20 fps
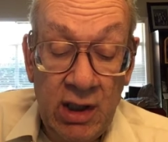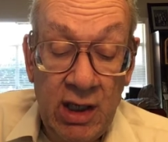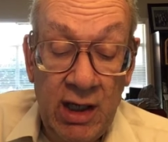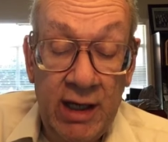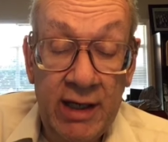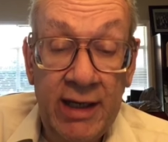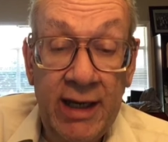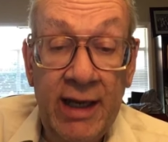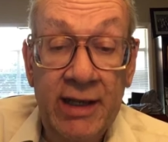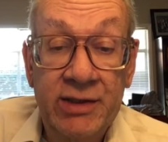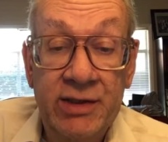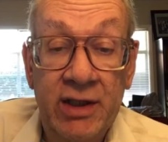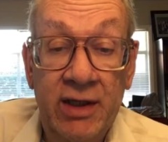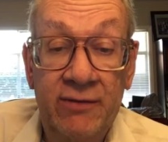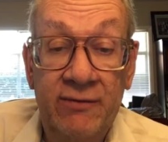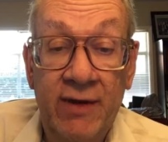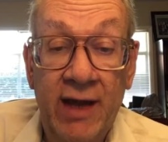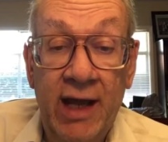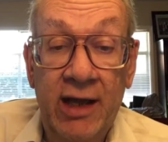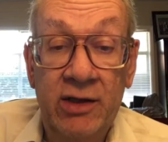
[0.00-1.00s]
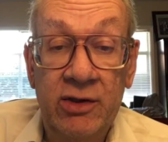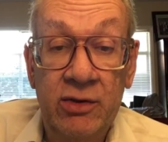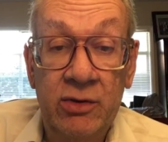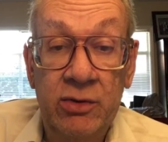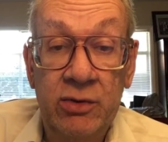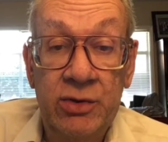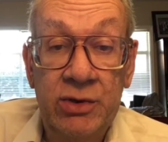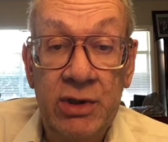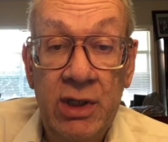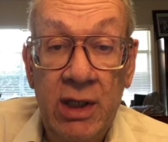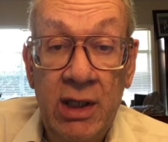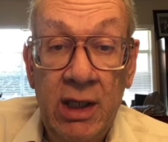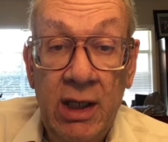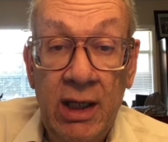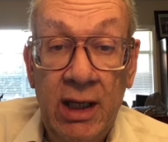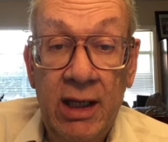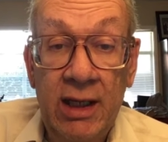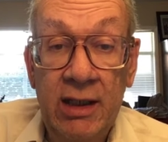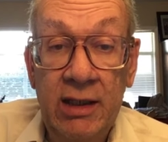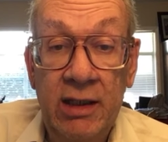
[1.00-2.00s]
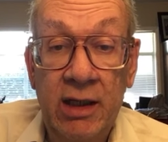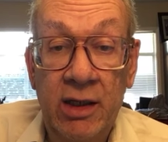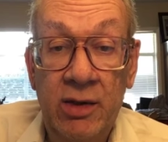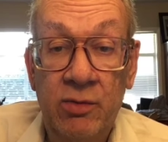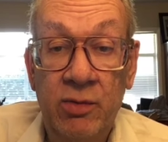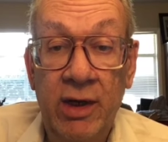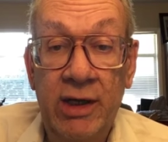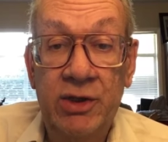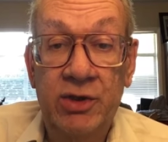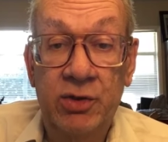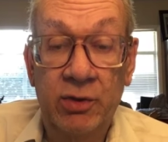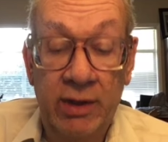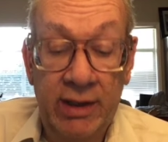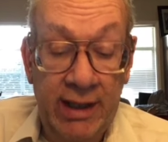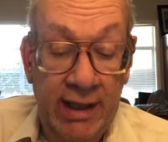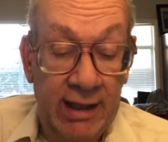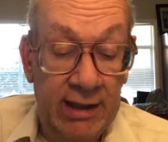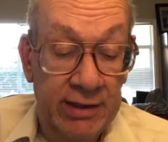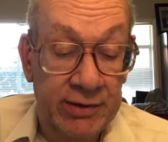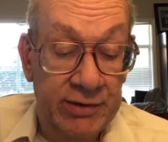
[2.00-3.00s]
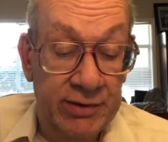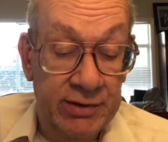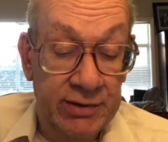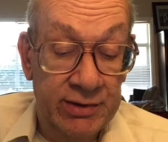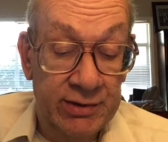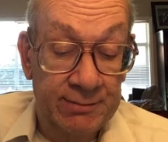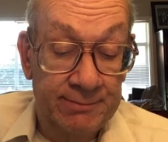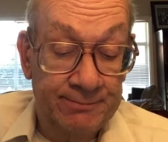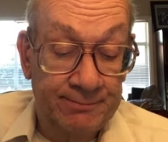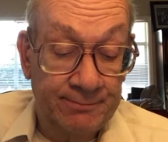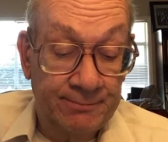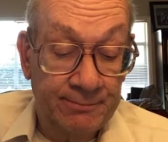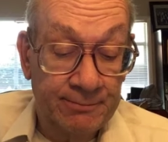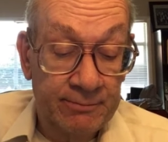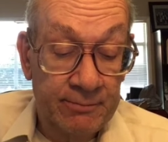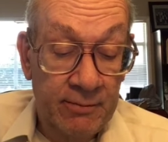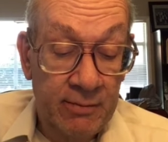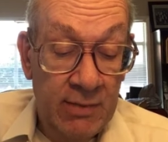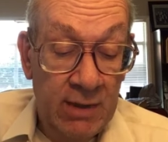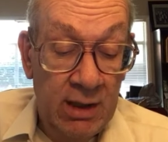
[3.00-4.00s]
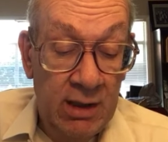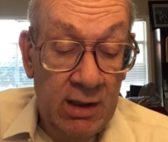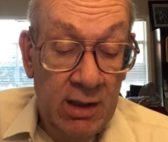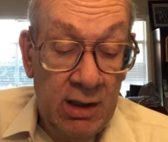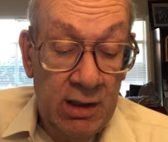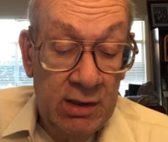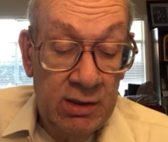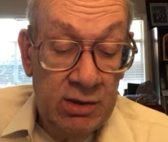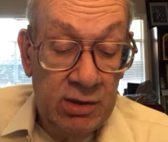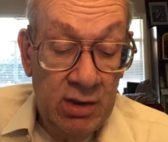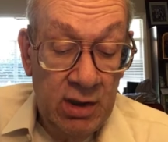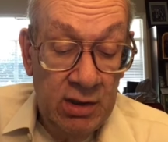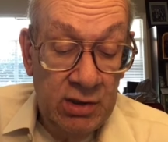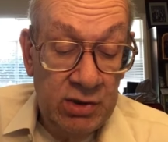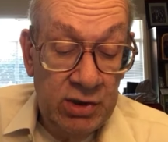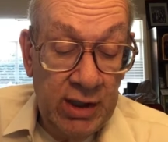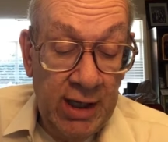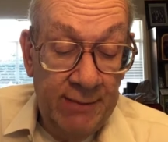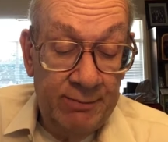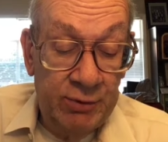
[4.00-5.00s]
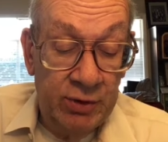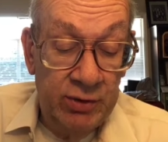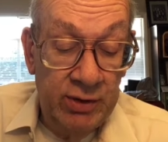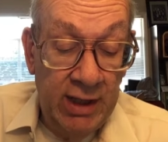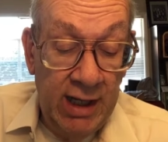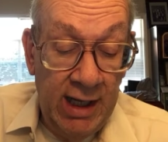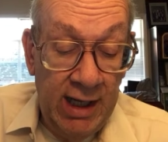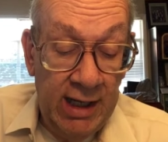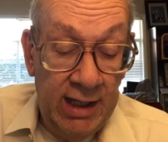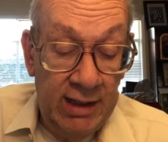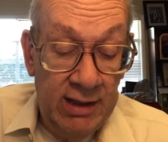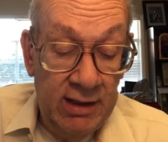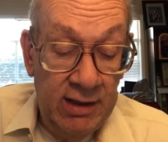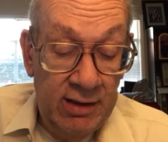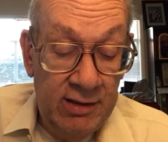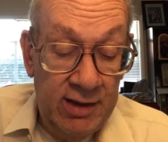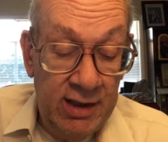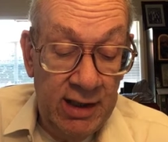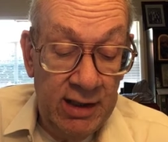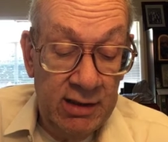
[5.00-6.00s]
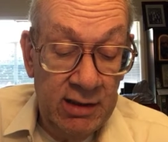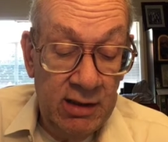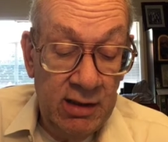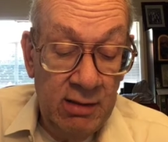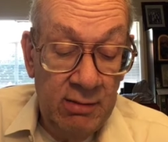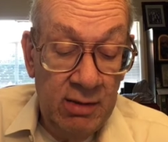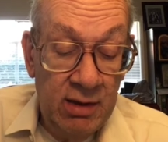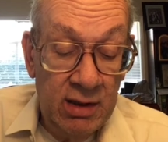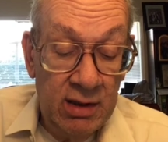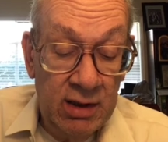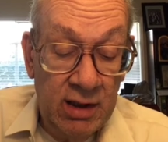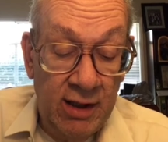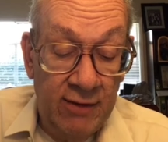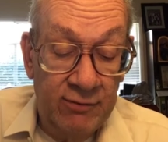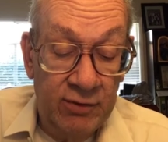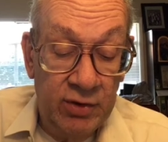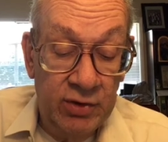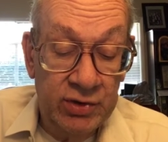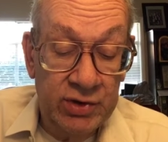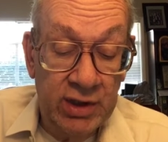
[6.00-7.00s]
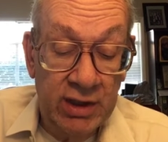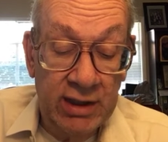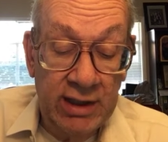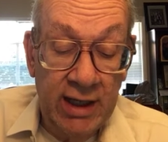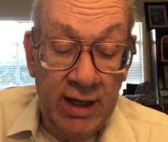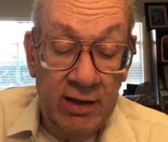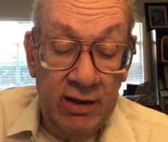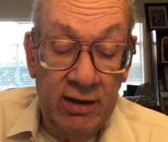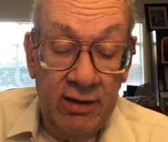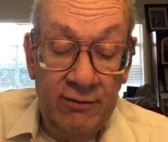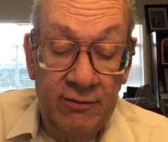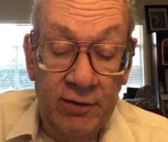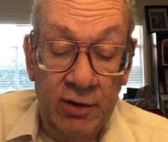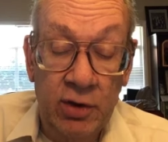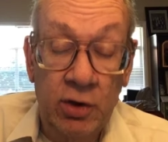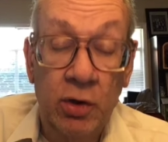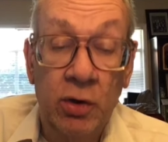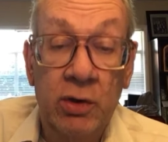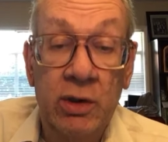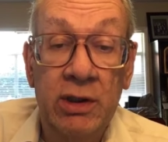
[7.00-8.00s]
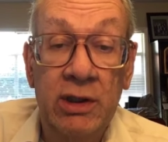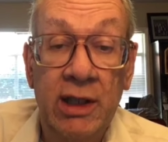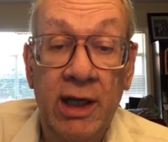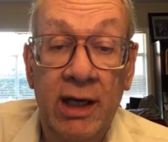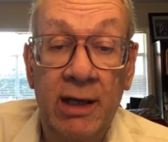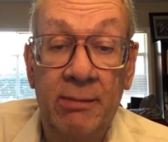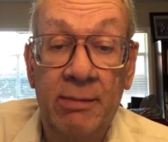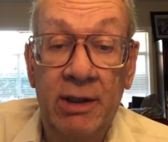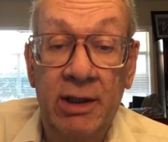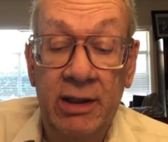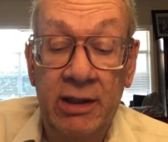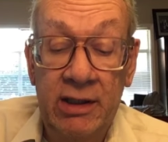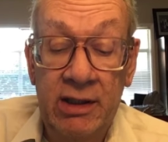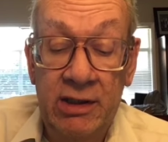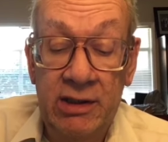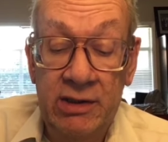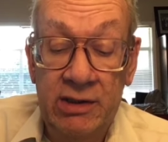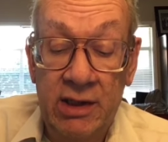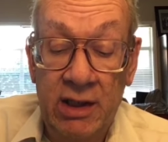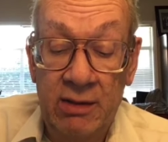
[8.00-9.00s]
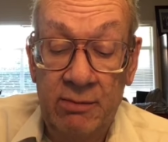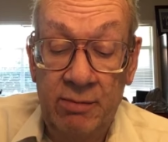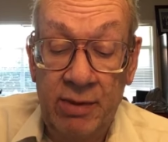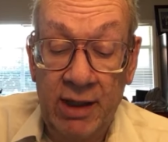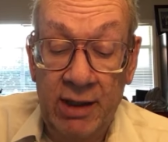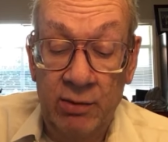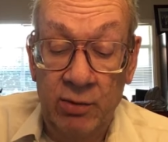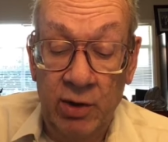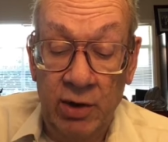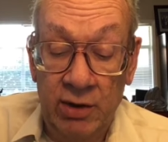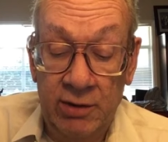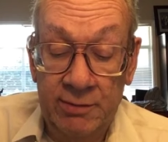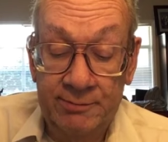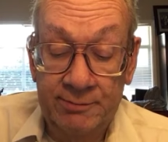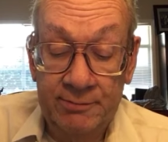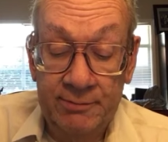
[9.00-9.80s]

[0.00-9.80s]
on asset values and on ratio analysis. Chapter 9 then covers accounting for current liabilities and payroll.